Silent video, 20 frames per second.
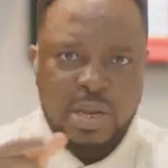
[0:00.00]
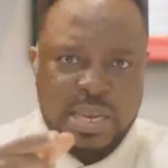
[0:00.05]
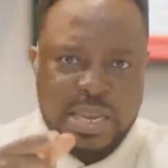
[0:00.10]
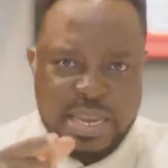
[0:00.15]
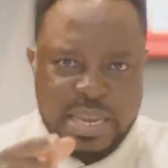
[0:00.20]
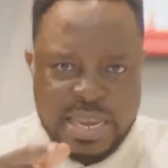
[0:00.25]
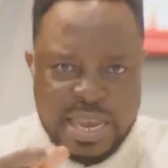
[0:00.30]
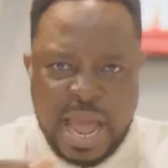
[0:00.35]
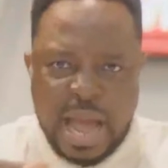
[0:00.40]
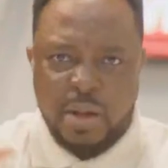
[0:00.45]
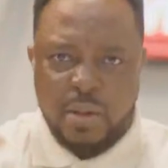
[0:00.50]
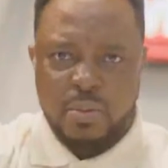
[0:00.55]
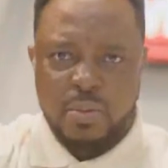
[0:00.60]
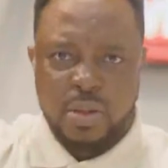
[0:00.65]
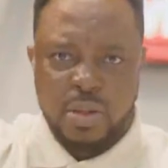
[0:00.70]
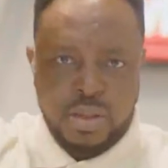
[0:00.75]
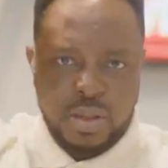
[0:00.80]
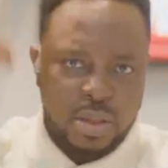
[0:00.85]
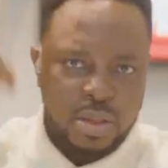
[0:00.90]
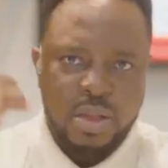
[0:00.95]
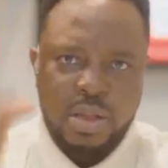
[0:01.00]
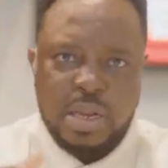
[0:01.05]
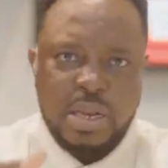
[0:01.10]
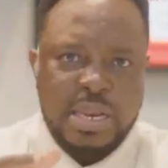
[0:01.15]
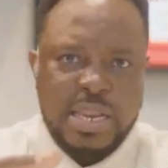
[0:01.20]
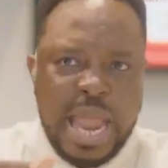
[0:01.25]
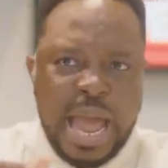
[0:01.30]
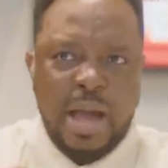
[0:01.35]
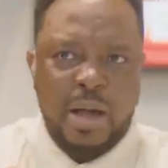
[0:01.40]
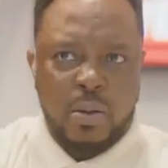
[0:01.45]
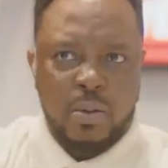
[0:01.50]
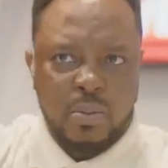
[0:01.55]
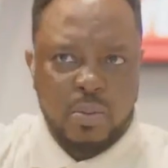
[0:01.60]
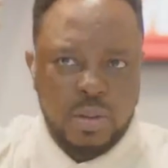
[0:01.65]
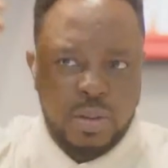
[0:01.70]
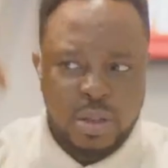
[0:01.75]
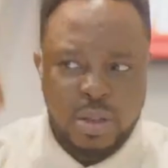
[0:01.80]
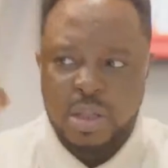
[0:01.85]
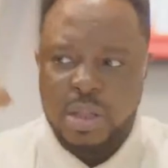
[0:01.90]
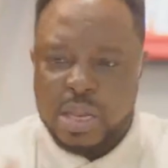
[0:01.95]
now, now,
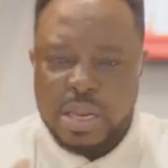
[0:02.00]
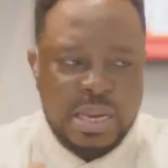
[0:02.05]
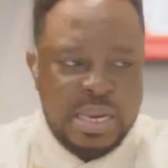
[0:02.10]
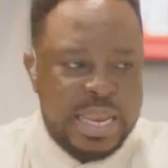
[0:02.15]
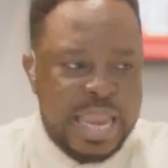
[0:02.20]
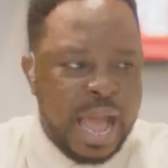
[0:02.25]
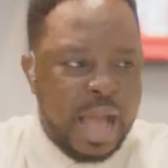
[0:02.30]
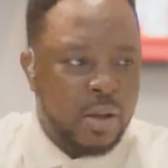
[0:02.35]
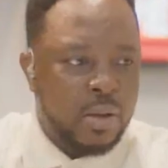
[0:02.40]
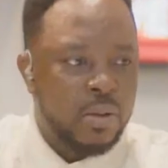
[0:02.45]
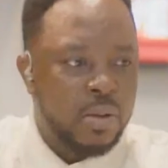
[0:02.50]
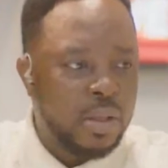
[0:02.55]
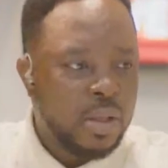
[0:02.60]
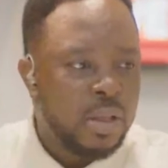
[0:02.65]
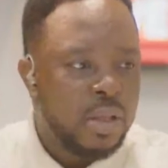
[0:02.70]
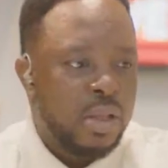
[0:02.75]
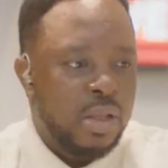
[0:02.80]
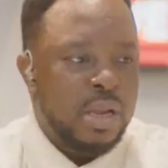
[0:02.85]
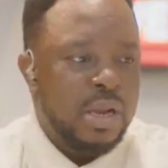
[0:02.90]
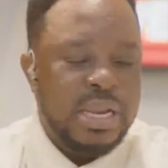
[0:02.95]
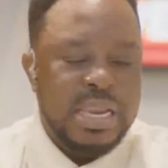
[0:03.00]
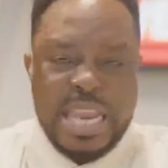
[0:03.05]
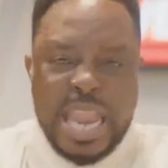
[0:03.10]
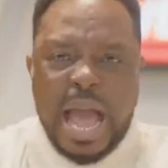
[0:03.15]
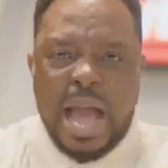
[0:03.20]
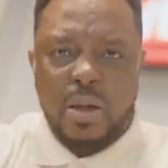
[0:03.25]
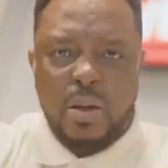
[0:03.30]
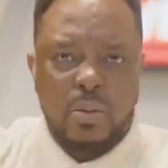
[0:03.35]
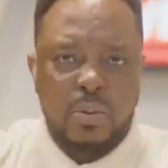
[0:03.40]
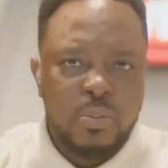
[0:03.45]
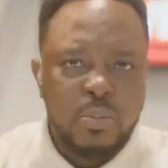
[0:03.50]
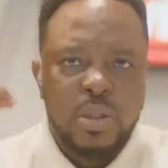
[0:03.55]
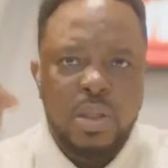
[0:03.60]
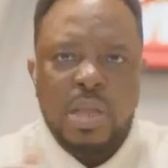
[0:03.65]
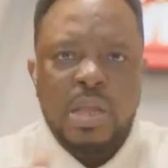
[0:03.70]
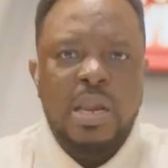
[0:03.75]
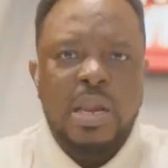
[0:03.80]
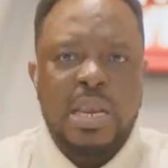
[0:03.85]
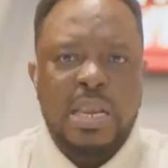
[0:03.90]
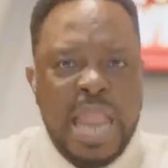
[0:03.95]
now, now,
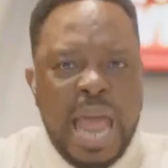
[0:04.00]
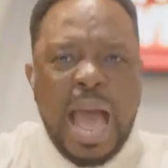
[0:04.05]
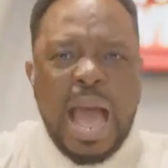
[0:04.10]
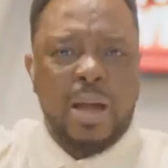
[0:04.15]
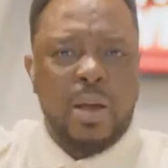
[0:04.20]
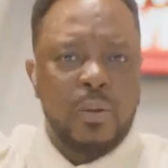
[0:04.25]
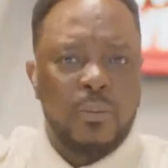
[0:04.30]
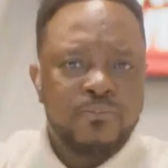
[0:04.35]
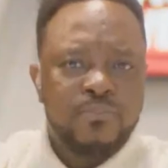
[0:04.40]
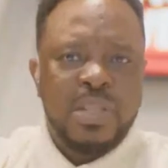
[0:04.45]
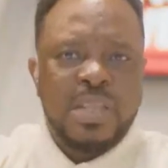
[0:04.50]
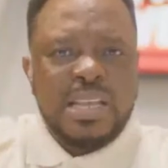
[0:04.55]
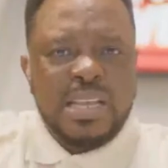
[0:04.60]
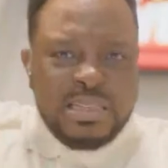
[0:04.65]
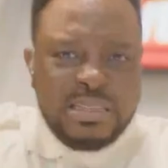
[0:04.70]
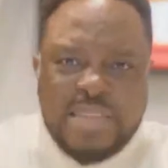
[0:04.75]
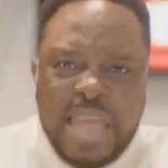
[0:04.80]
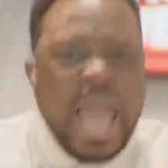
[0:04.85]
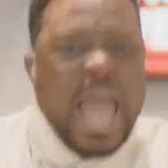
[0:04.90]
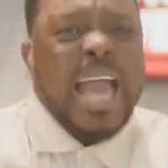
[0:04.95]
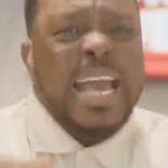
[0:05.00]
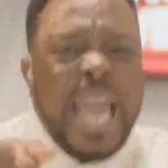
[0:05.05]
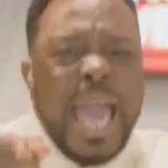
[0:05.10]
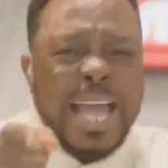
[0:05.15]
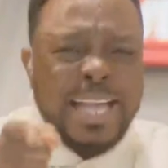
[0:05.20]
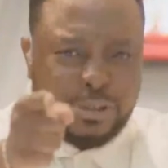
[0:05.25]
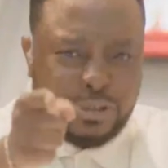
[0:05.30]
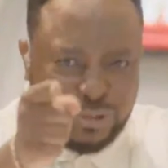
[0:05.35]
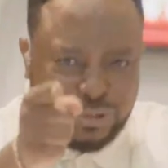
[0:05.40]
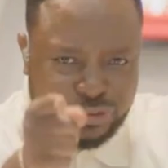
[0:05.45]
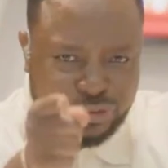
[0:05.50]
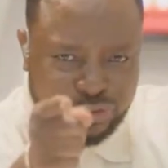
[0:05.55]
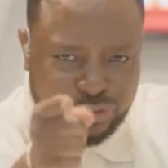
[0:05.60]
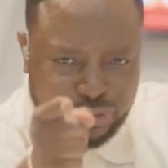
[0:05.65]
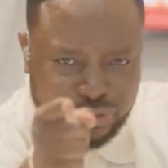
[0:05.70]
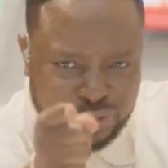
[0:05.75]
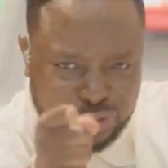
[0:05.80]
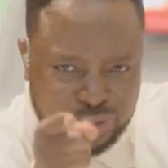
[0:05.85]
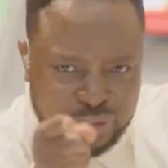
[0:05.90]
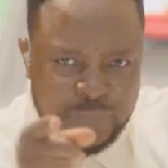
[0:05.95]
now.
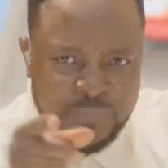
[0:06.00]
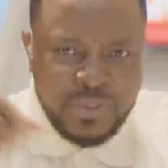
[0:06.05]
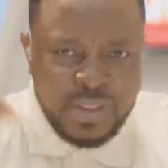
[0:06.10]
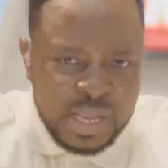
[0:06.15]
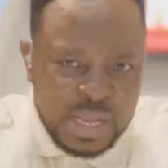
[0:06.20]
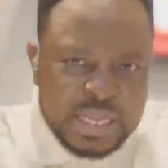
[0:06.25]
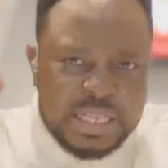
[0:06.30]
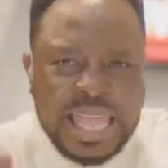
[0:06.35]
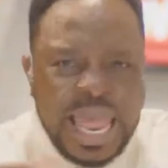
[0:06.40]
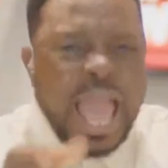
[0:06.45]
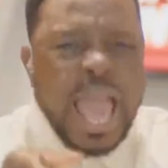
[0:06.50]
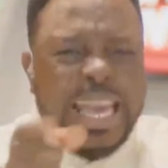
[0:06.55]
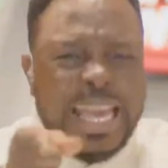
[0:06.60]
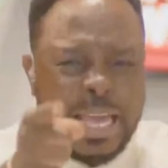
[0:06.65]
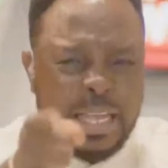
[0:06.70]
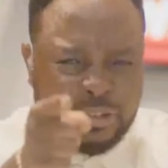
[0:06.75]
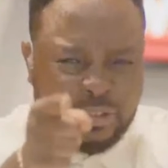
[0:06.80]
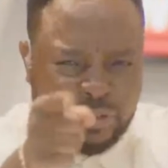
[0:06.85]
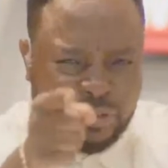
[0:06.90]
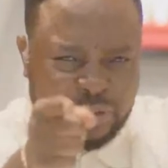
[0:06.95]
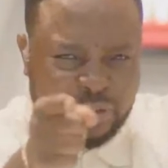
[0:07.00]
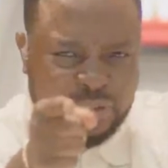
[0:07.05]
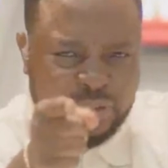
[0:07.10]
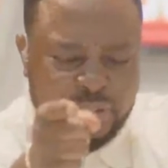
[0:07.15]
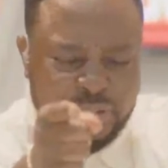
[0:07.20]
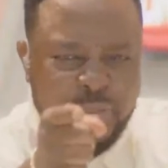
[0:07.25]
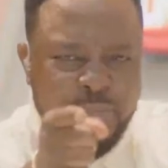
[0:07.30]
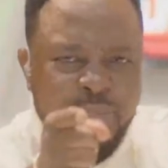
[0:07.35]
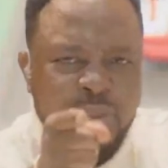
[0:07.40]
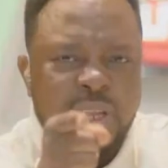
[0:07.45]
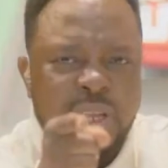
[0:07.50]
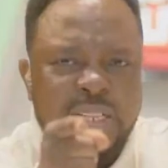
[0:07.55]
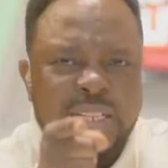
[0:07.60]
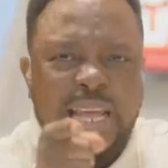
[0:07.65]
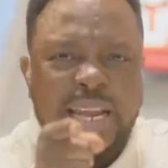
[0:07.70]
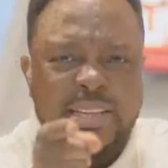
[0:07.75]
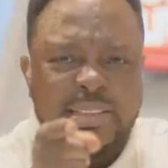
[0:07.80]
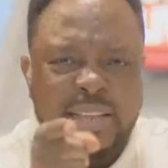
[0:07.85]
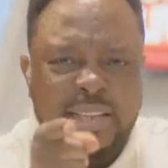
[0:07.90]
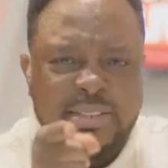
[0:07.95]
Targets! Targets!
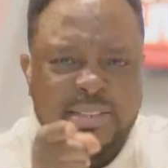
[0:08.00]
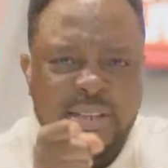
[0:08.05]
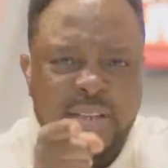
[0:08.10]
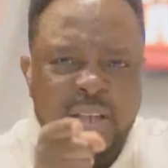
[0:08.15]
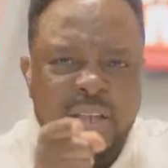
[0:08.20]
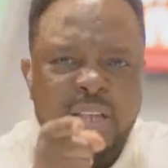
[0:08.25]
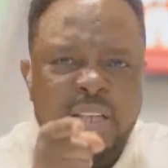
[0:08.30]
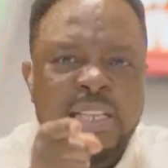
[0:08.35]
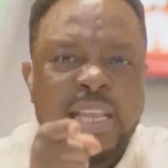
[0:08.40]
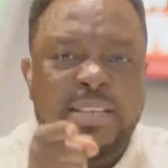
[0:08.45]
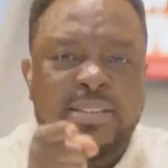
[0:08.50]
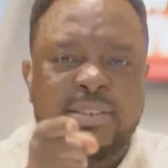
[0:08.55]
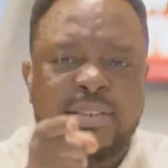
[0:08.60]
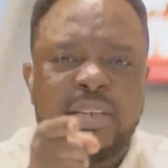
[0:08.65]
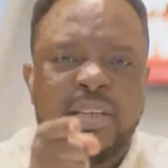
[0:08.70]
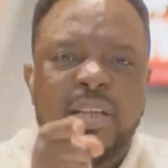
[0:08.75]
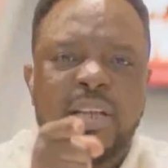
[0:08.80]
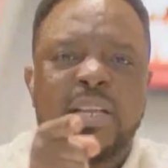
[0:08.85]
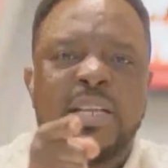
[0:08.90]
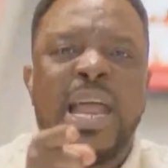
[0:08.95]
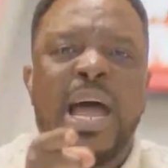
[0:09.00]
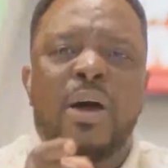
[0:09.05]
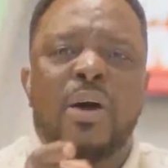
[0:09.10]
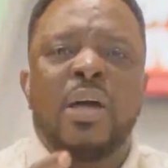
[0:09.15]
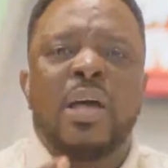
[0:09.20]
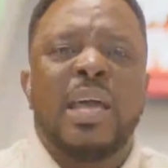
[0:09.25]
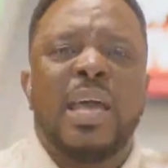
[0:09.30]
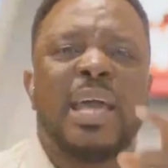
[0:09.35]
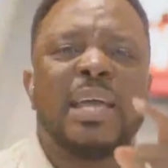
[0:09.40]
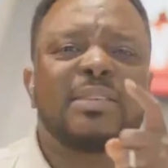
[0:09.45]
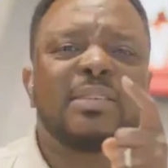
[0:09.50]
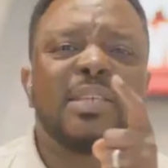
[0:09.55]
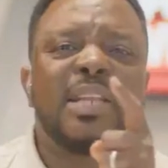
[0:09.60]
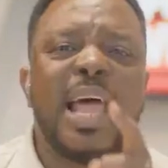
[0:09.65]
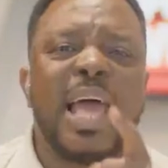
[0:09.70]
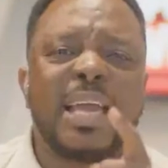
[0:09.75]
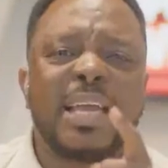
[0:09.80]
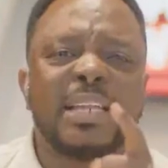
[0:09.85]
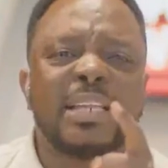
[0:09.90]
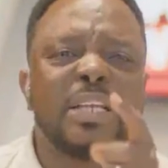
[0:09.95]
That is it. Yes. Now, it's
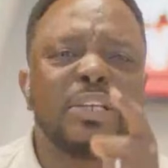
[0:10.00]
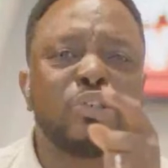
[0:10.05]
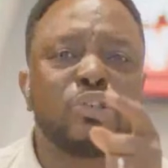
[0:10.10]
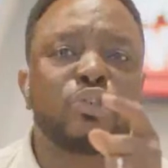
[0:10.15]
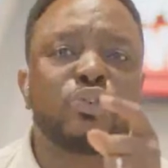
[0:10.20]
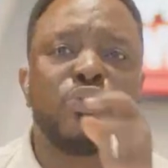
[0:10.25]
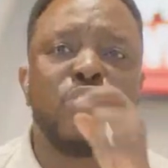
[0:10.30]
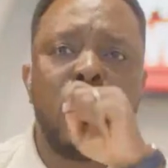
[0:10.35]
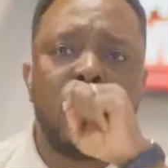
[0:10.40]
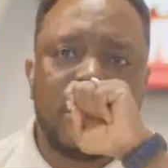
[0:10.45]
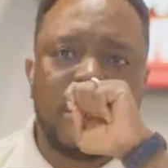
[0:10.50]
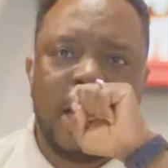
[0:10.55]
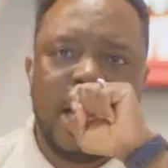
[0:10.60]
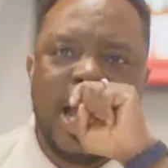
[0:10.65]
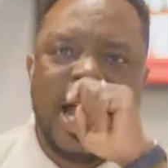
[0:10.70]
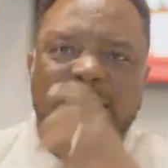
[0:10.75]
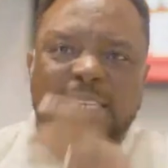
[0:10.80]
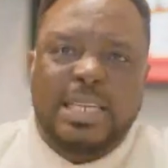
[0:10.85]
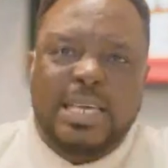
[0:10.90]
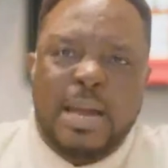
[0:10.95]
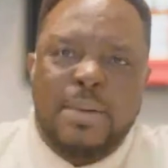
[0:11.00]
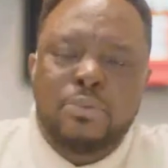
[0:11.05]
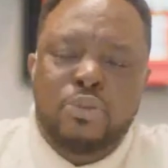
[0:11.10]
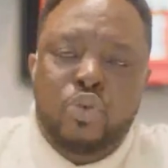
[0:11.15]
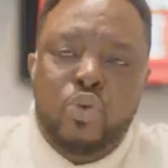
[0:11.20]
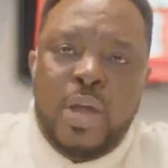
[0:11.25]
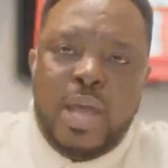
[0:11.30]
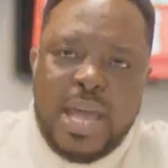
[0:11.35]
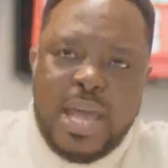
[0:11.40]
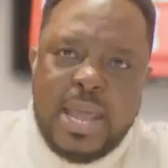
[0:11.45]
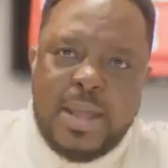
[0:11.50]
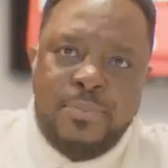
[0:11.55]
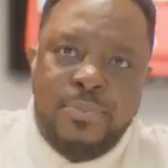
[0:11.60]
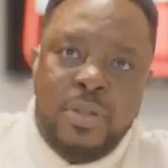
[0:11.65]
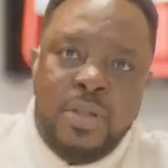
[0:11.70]
like the stroke had come to her,